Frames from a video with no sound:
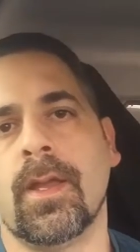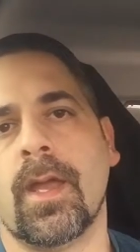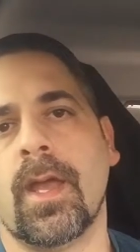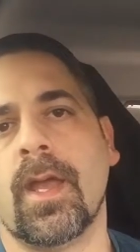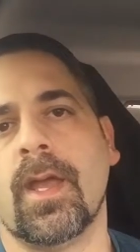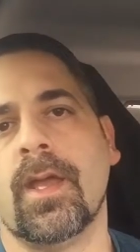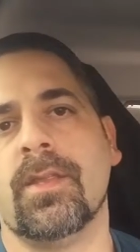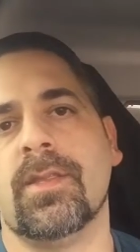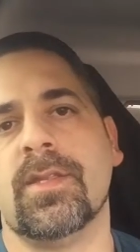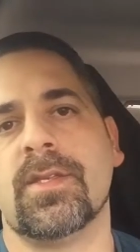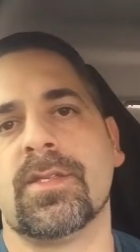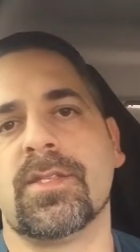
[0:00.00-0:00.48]

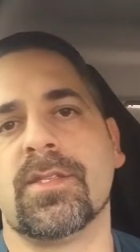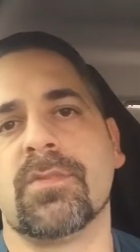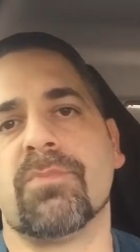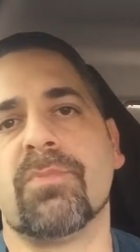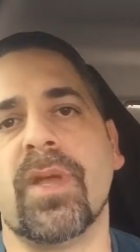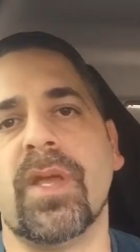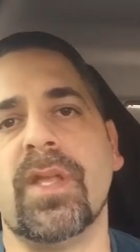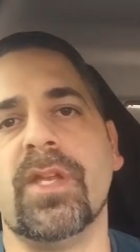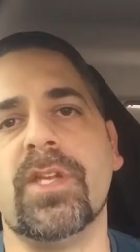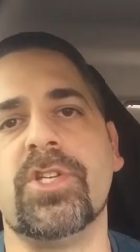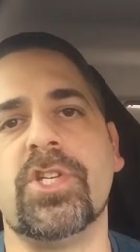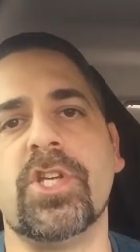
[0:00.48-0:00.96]
Hey, this
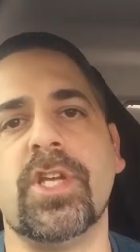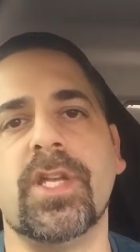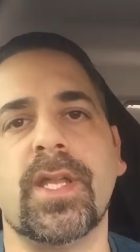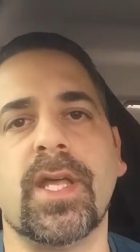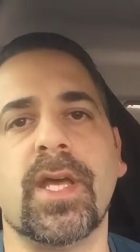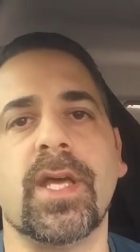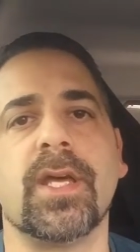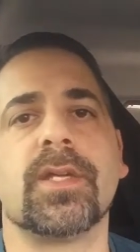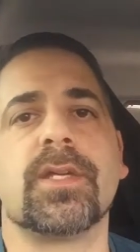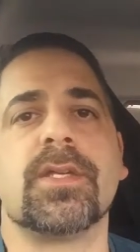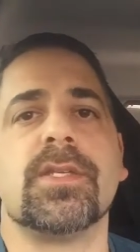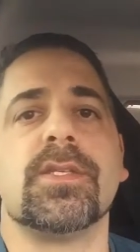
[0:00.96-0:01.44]
is Peter
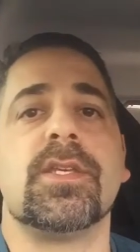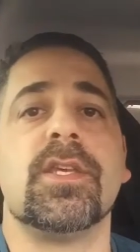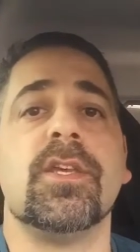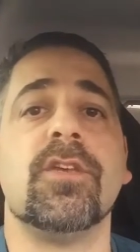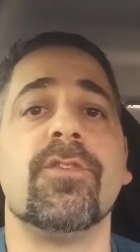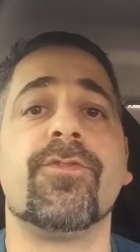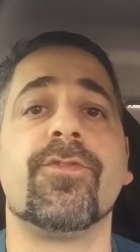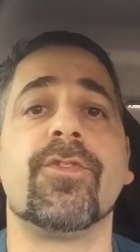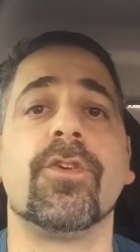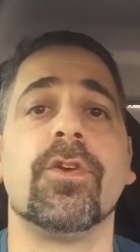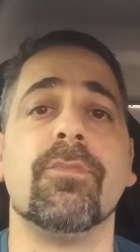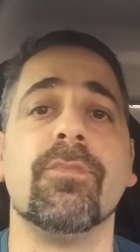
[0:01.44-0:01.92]
Giannakis here